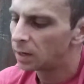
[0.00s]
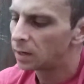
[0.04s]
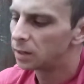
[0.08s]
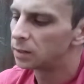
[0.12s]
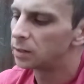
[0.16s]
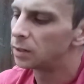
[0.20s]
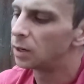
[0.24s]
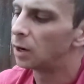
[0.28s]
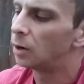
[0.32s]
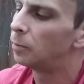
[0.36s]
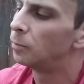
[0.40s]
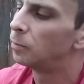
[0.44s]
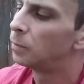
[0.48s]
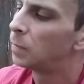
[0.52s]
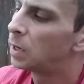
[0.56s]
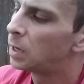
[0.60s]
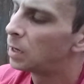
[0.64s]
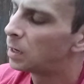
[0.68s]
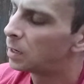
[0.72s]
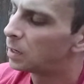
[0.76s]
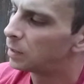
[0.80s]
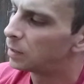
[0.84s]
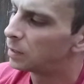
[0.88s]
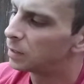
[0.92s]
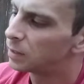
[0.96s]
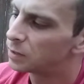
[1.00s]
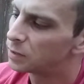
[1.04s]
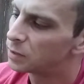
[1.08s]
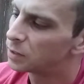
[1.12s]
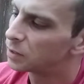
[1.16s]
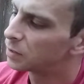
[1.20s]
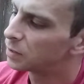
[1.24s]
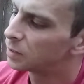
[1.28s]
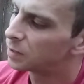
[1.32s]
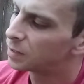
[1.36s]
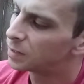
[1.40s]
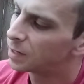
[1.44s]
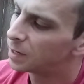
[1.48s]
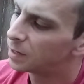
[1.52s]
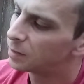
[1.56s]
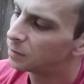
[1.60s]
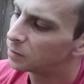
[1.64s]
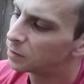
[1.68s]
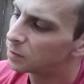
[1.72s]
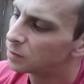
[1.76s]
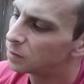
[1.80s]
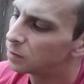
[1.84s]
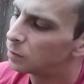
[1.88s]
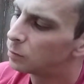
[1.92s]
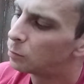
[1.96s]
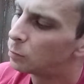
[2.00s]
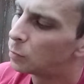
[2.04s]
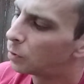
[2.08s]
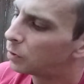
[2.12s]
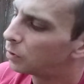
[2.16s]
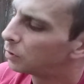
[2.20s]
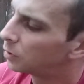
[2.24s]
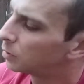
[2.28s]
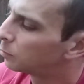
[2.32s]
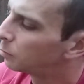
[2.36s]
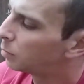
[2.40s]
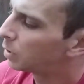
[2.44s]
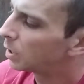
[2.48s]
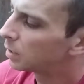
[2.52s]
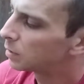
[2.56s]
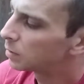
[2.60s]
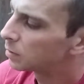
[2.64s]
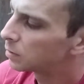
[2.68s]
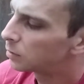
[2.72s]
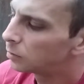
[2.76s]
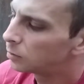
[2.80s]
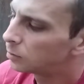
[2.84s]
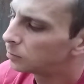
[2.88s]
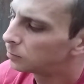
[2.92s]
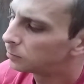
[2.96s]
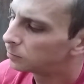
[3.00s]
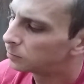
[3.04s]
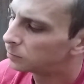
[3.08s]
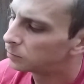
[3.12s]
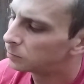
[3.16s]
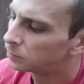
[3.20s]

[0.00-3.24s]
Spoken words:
So this is just a stainless steel mortar and pestle.